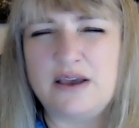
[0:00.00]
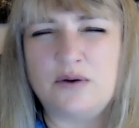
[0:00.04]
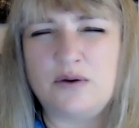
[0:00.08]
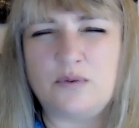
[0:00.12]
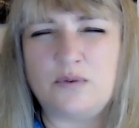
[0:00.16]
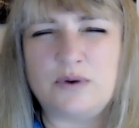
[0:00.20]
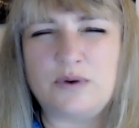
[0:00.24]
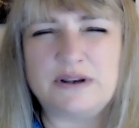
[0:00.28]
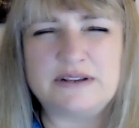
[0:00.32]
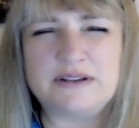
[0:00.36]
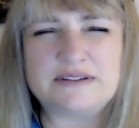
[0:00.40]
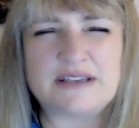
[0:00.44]

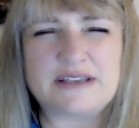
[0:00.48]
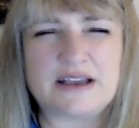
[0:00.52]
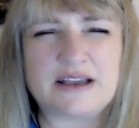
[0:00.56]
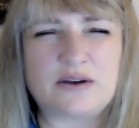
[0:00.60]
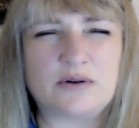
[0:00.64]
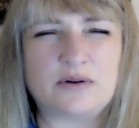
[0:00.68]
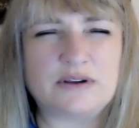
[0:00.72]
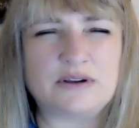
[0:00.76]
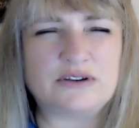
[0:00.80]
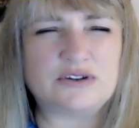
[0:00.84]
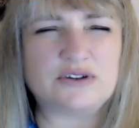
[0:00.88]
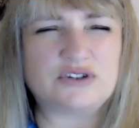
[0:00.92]
when is that
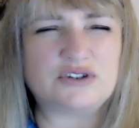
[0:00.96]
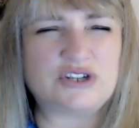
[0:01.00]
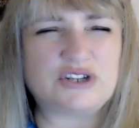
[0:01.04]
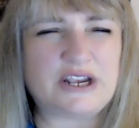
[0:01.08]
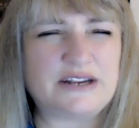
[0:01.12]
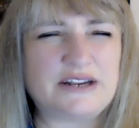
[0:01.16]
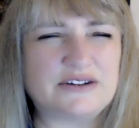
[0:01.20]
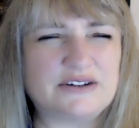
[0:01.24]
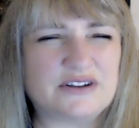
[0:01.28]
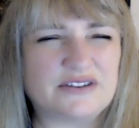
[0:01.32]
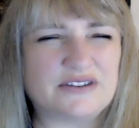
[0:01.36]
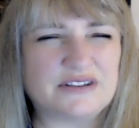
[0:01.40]
going to
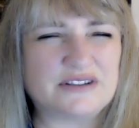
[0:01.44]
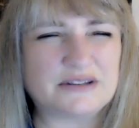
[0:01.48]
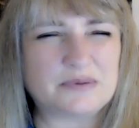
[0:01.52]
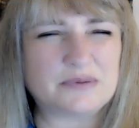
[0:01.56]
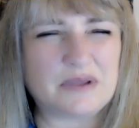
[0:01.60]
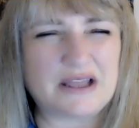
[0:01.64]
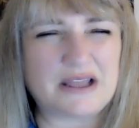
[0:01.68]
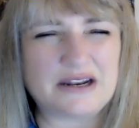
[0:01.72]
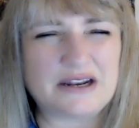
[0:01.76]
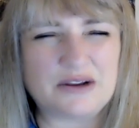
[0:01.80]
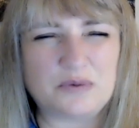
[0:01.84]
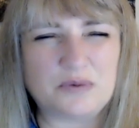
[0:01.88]
change on this
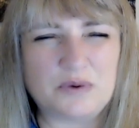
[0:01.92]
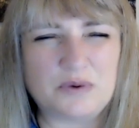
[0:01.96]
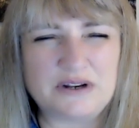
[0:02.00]
planet?